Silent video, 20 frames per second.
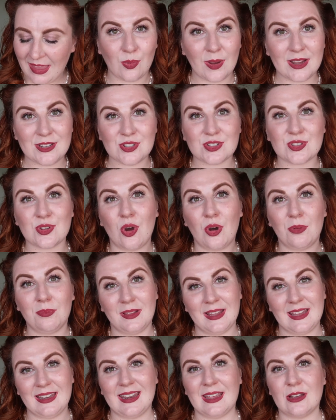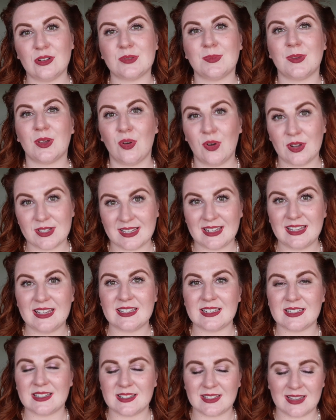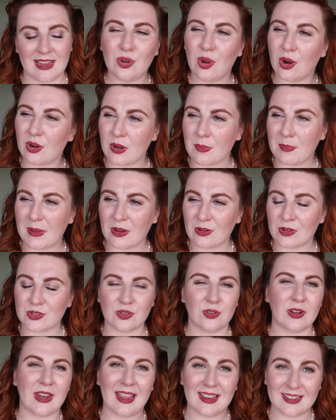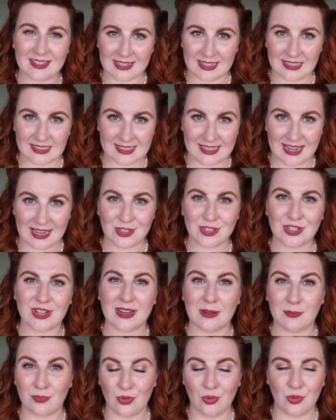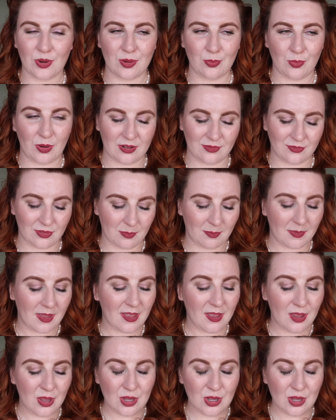Although I just got plain nails because I needed, not a repair, sorry, I had an extension, I had broken one of them.